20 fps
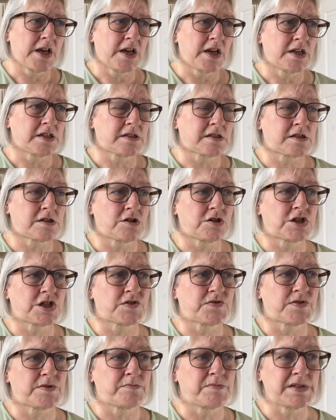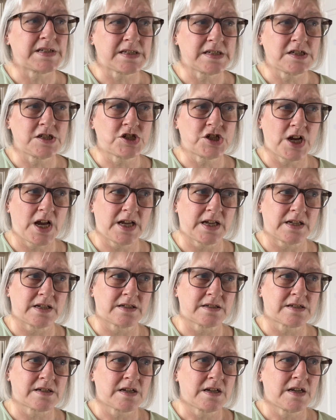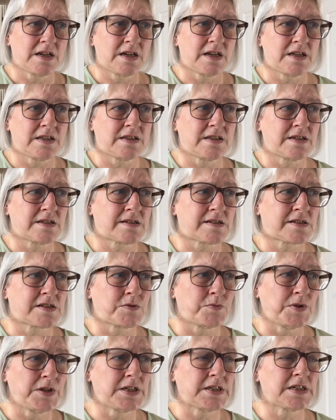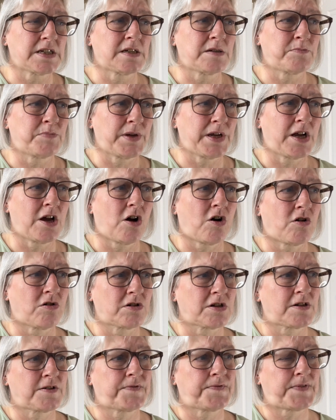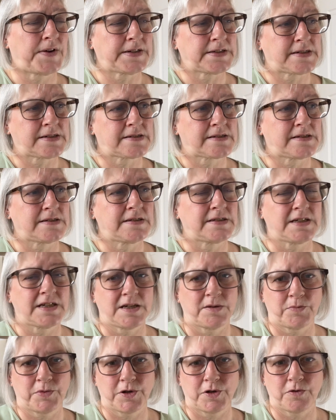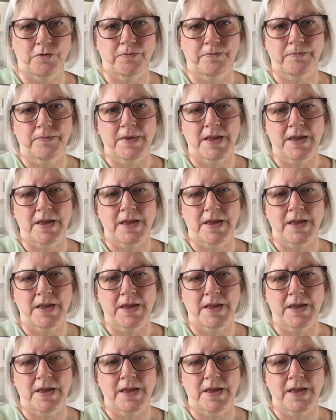in search of a missing child in this sweet and big-hearted fantasy debut.